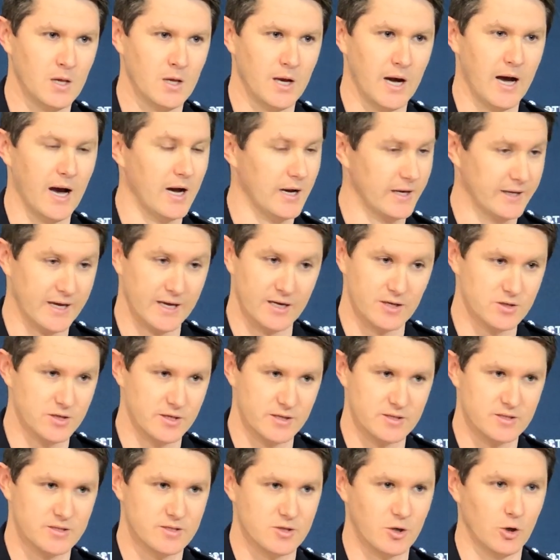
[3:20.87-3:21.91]
Again,
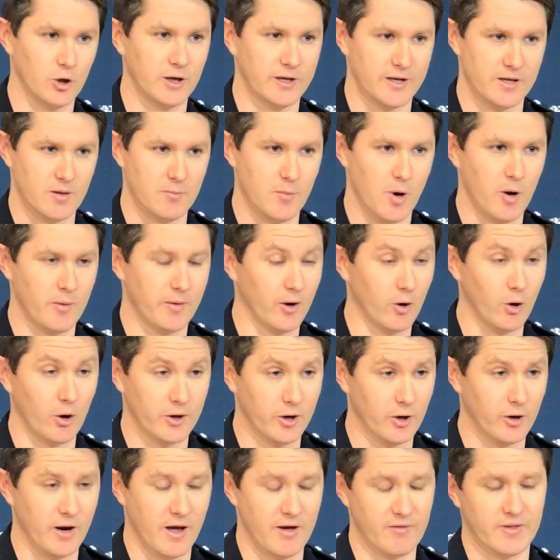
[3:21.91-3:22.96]
it's early at the moment, and I
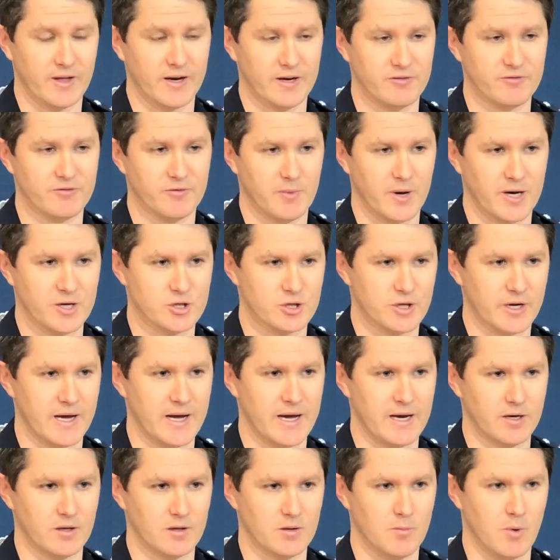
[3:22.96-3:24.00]
don't have that information at
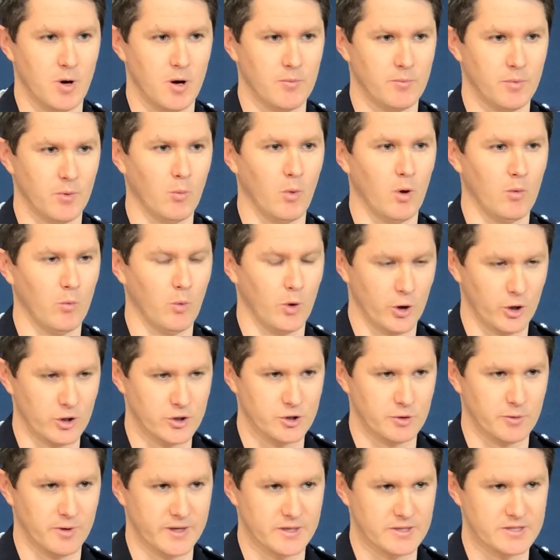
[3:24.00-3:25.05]
hand at the moment, but what I
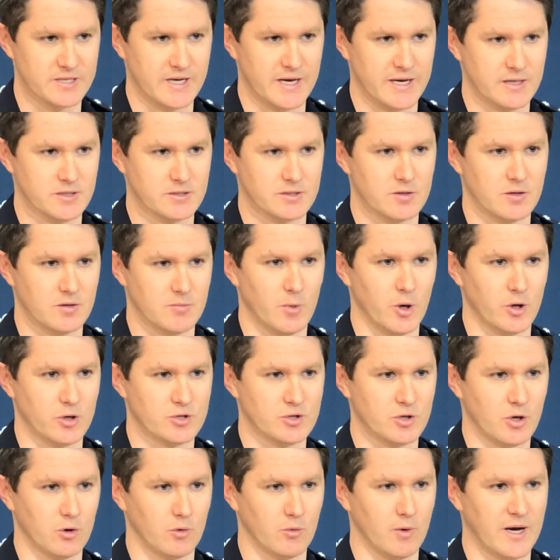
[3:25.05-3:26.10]
do understand is that the
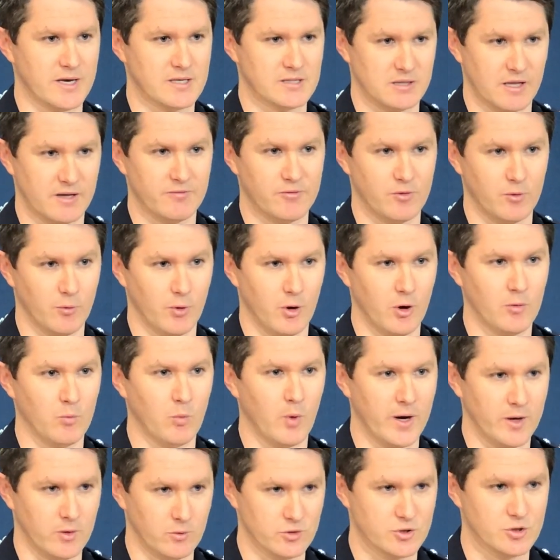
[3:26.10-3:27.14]
motorcycle has left the
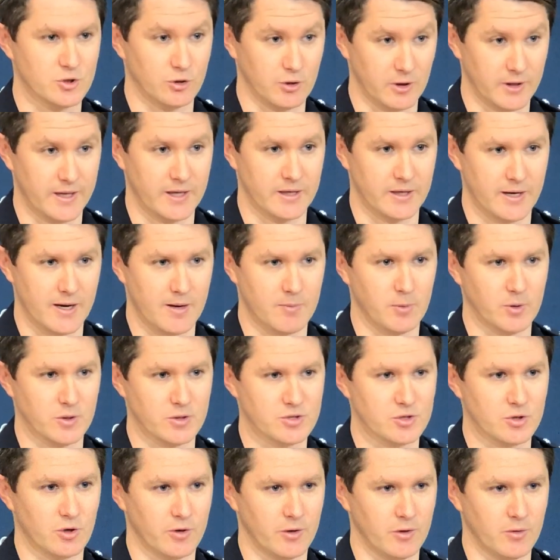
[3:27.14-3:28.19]
roadway or certainly ended up on the
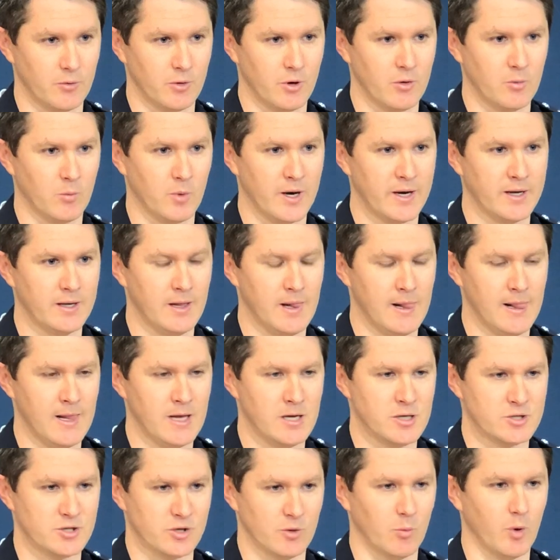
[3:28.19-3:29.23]
side of the roadway.
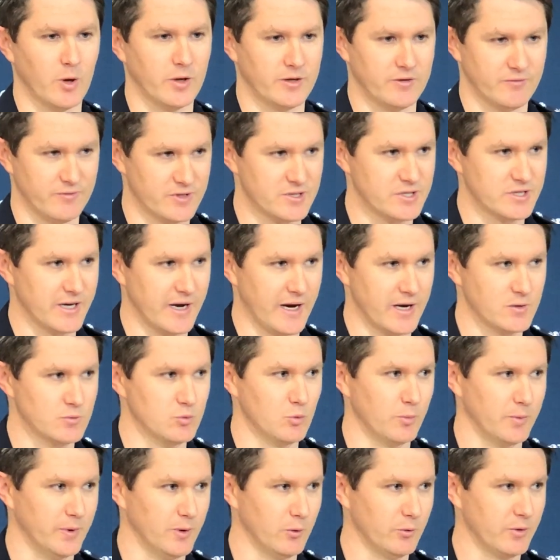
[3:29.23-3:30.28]
So what the investigators
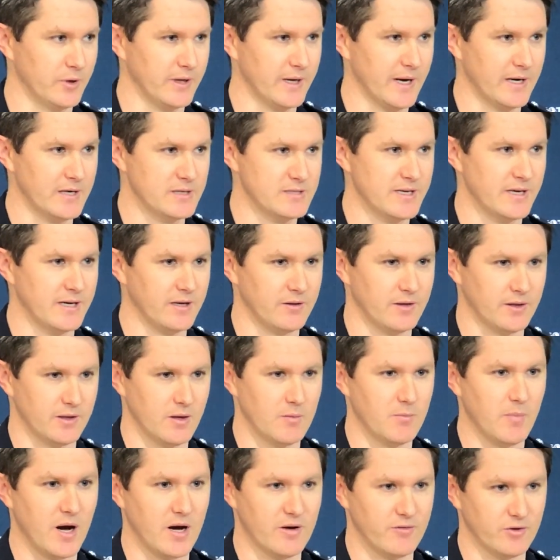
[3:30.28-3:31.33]
will be looking at is anything
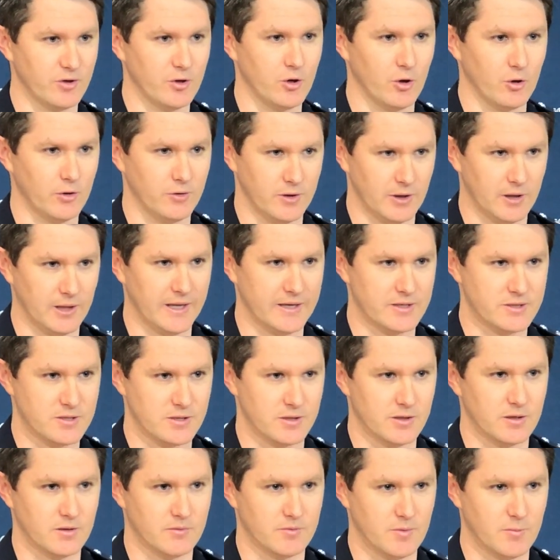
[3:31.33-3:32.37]
that may have occurred that led to
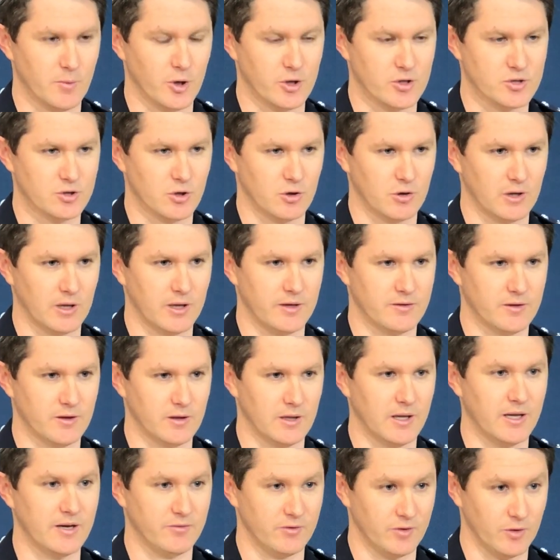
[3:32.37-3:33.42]
the motorcycle either
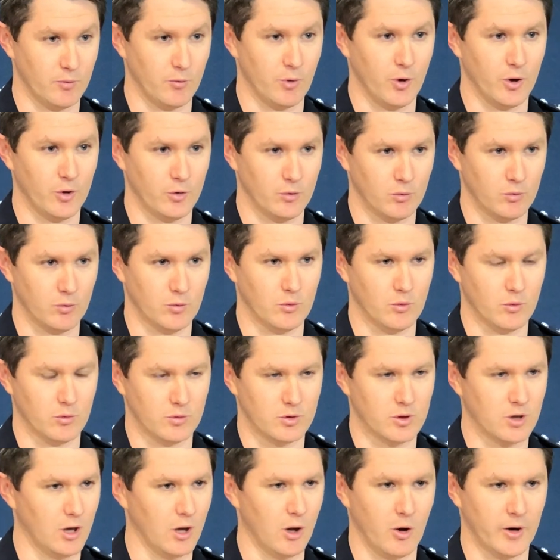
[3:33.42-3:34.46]
leaving the road or
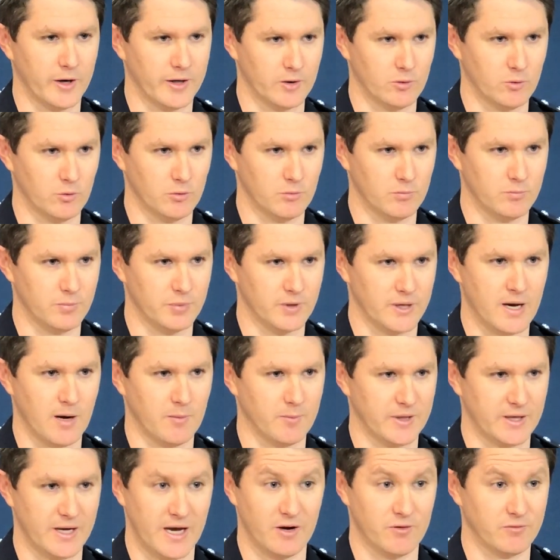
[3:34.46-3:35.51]
colliding or
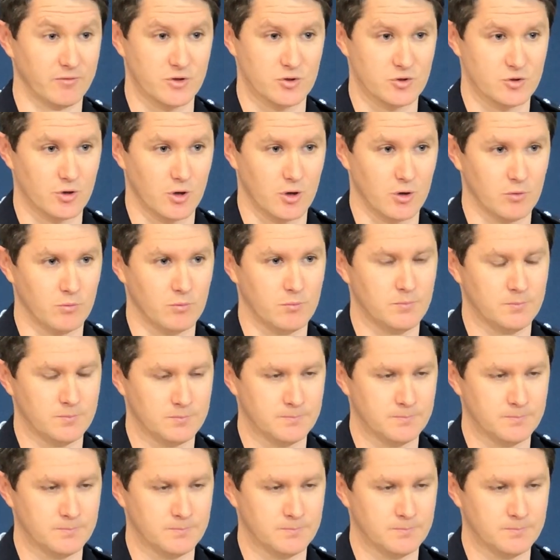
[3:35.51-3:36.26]
becoming out of control.